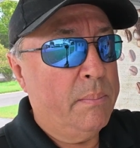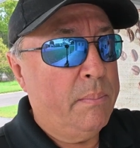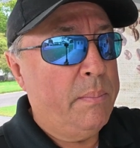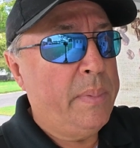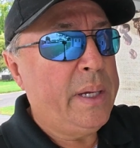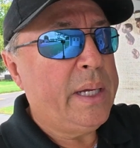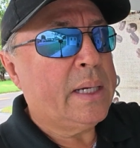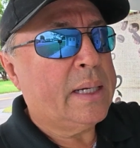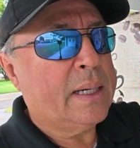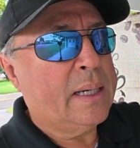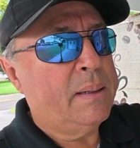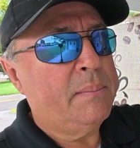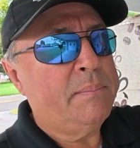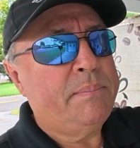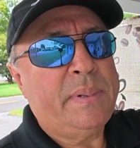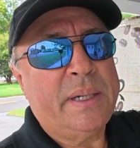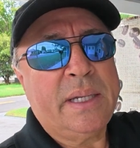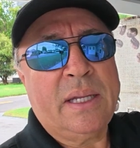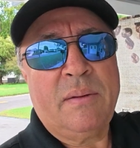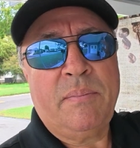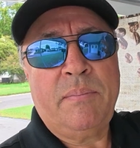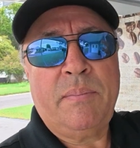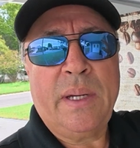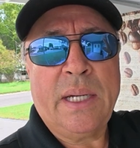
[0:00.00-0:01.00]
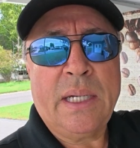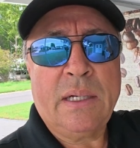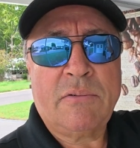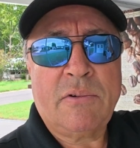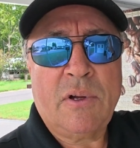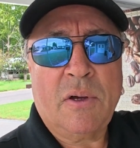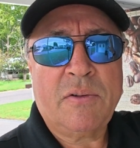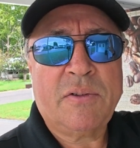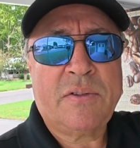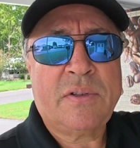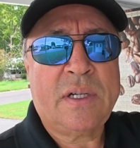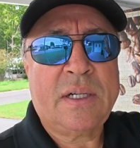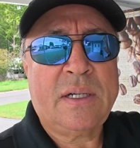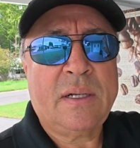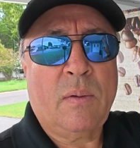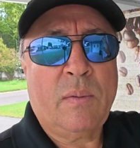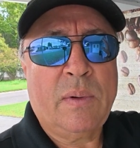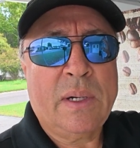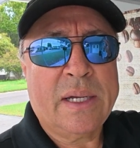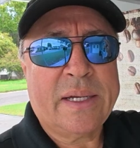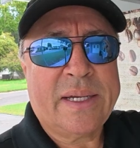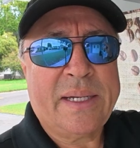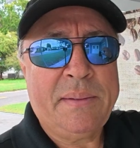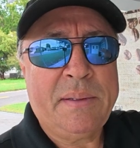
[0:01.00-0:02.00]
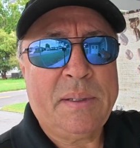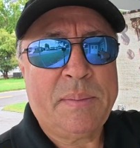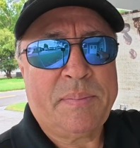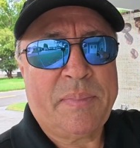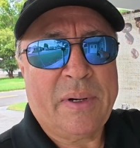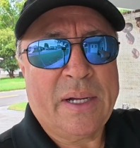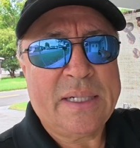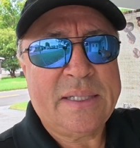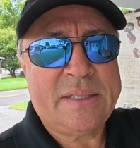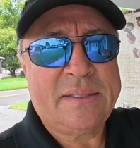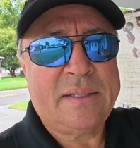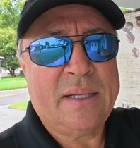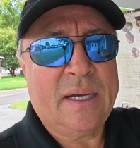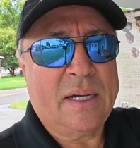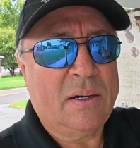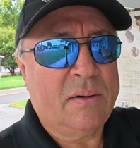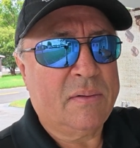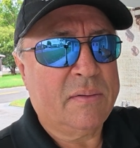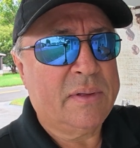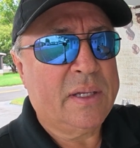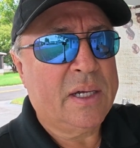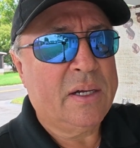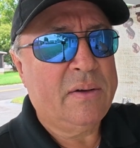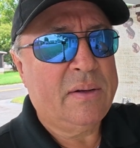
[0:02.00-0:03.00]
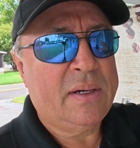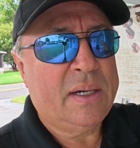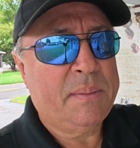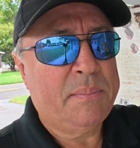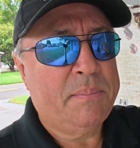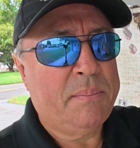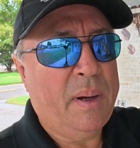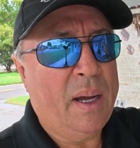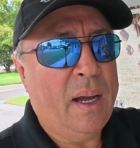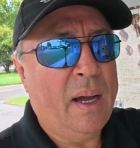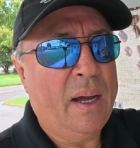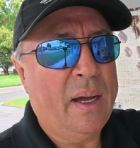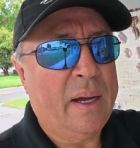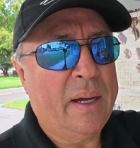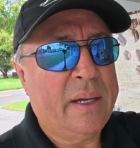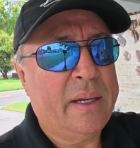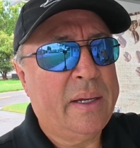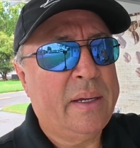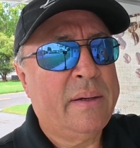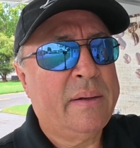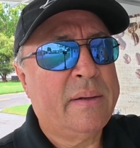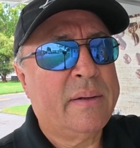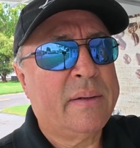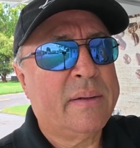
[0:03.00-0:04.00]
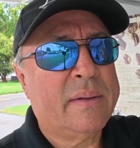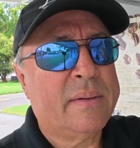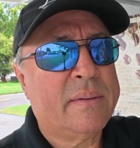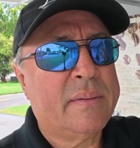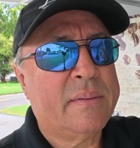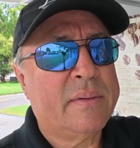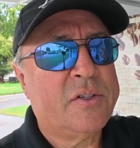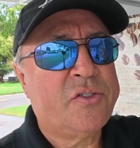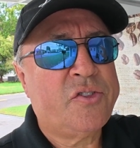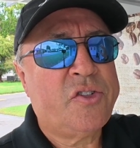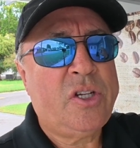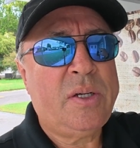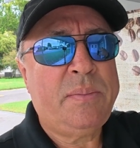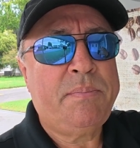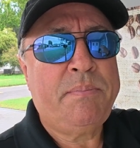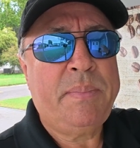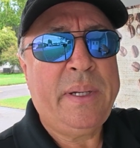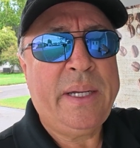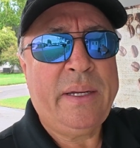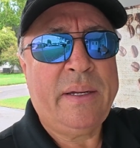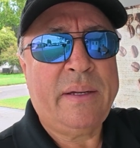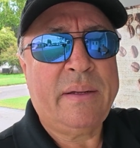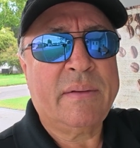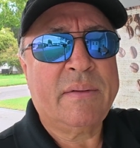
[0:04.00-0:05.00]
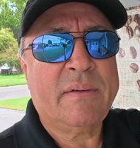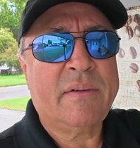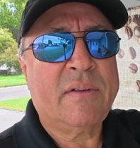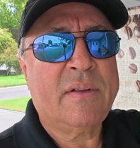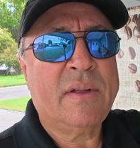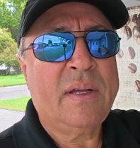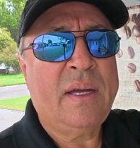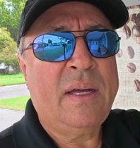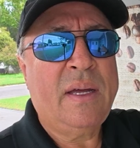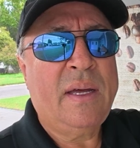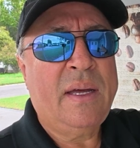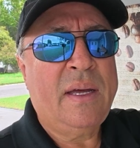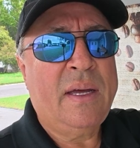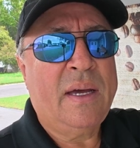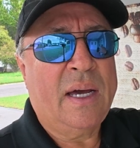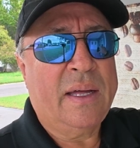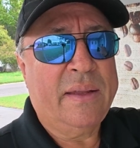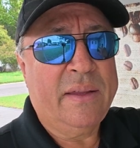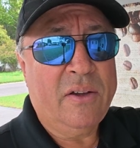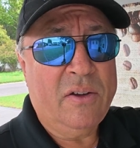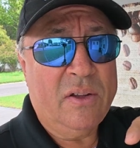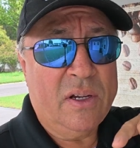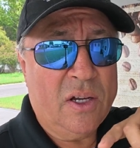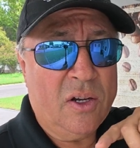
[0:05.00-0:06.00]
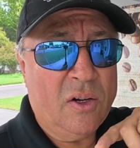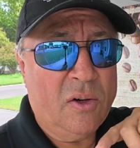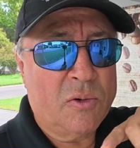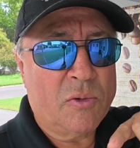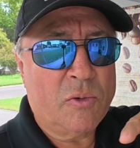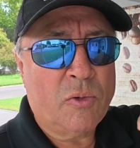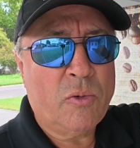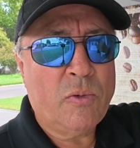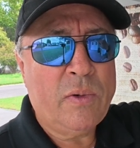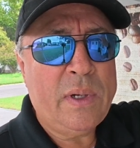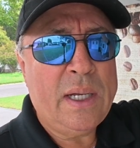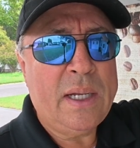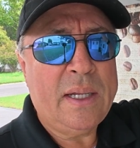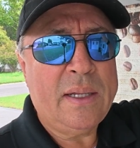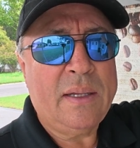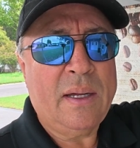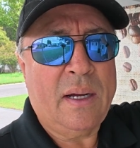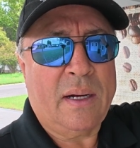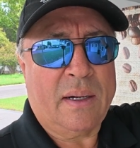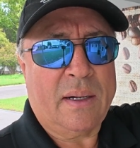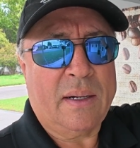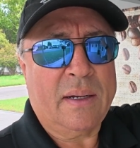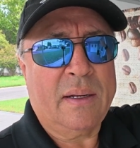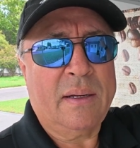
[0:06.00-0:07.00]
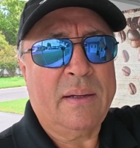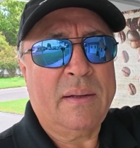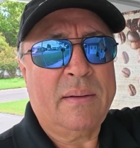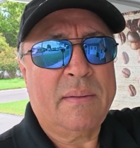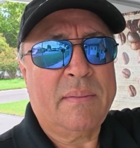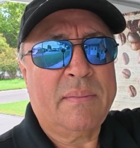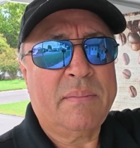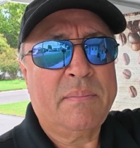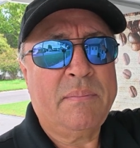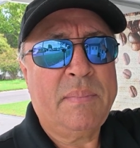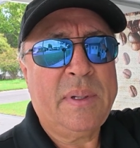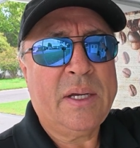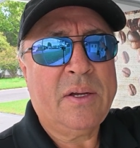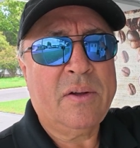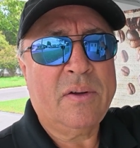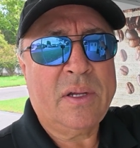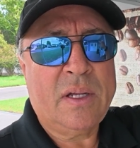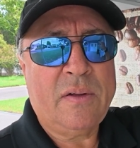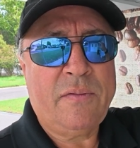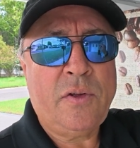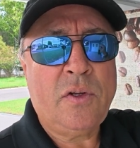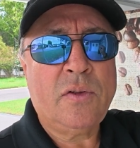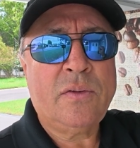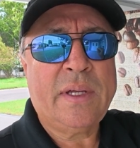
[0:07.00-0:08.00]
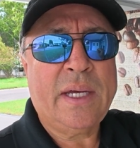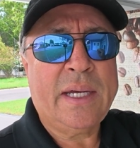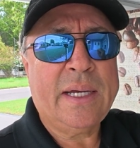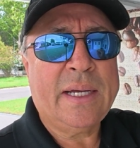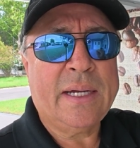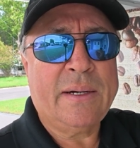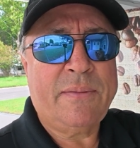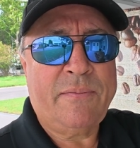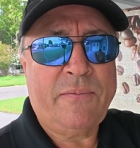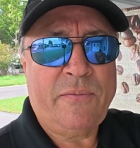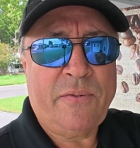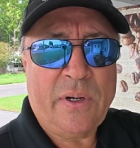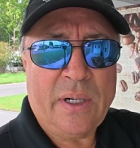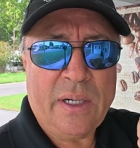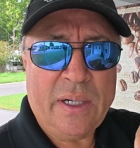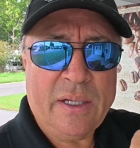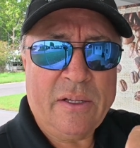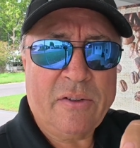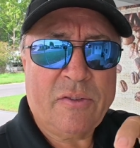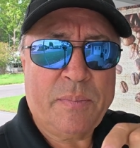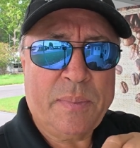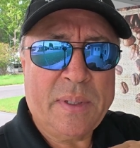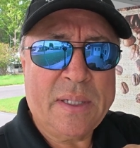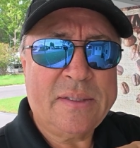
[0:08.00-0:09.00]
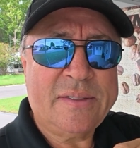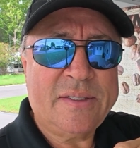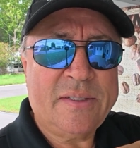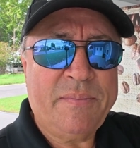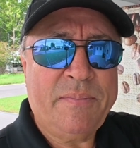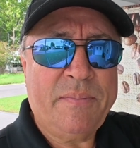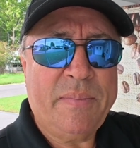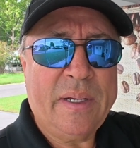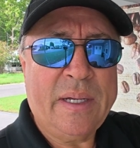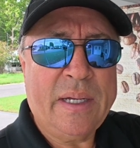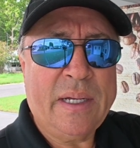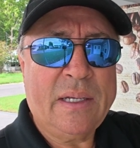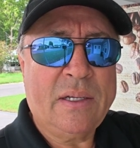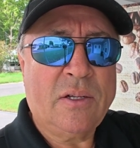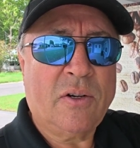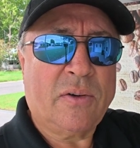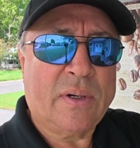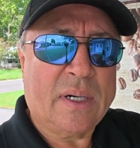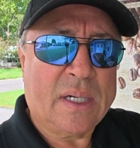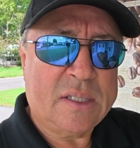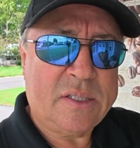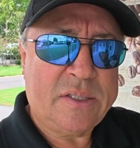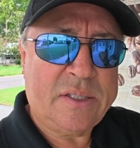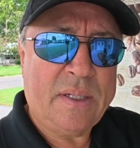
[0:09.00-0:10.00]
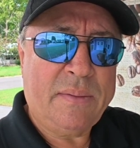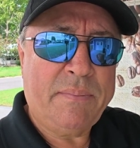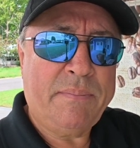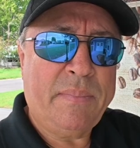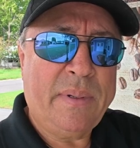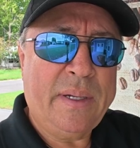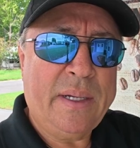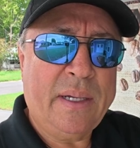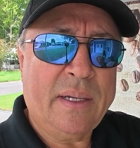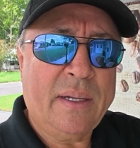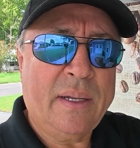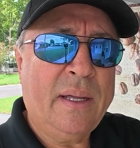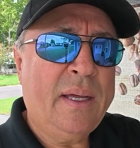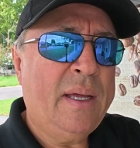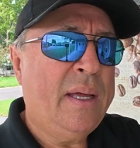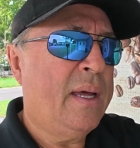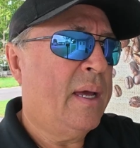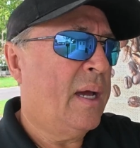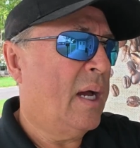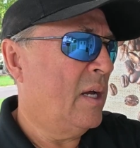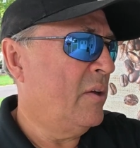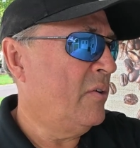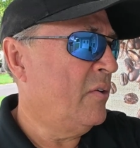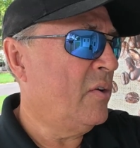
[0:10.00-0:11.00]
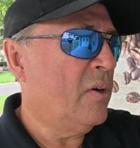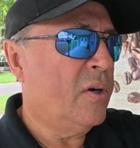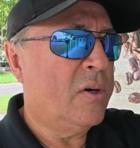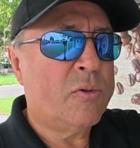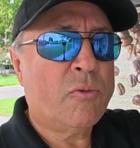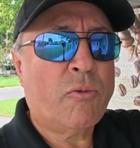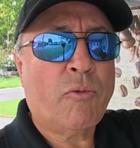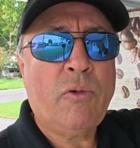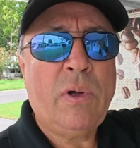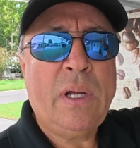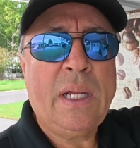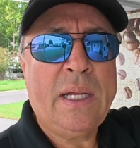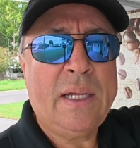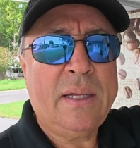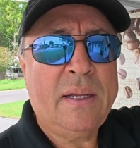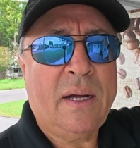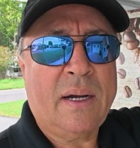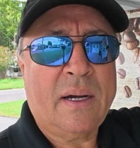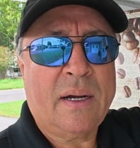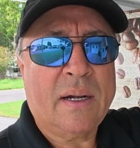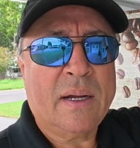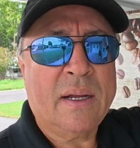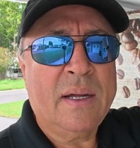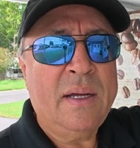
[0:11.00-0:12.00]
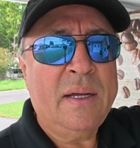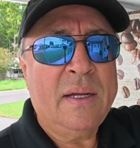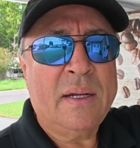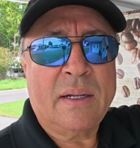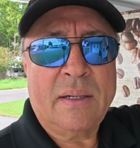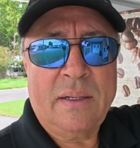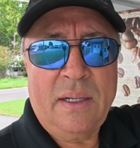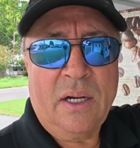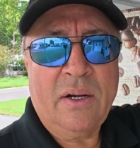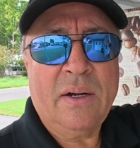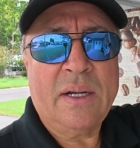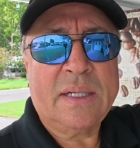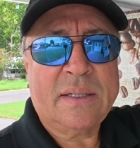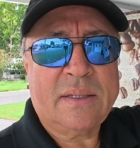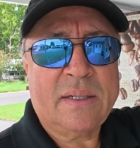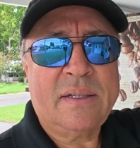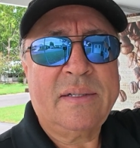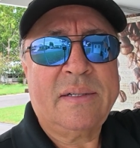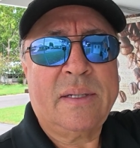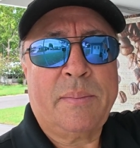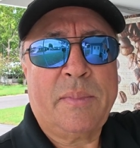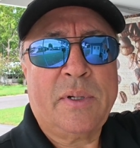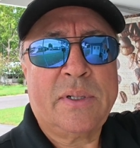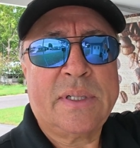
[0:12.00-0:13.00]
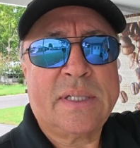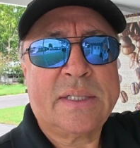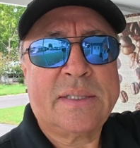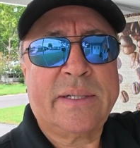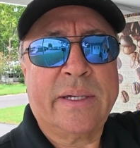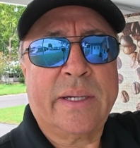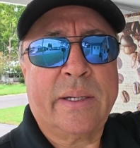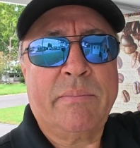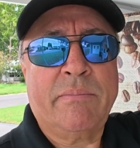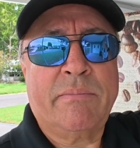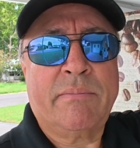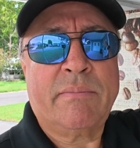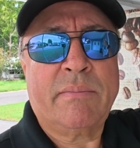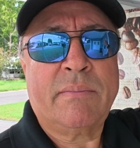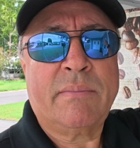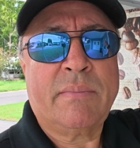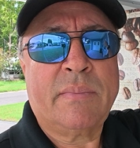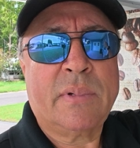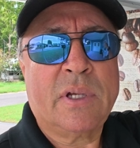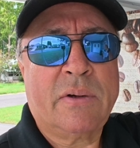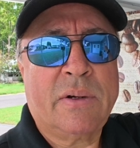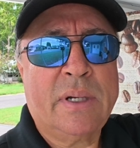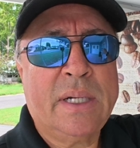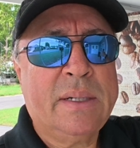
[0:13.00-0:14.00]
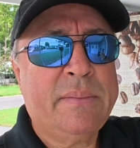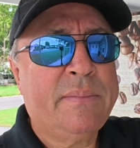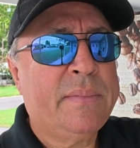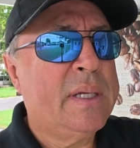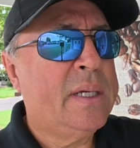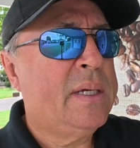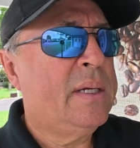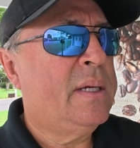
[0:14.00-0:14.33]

big company, big roaster that want to keep the price down, they're gonna buy cheap beans, and they're gonna go really dark. Because if you take a very expensive bean or a cheap bean and you go really dark, they're gonna taste about the same. All right.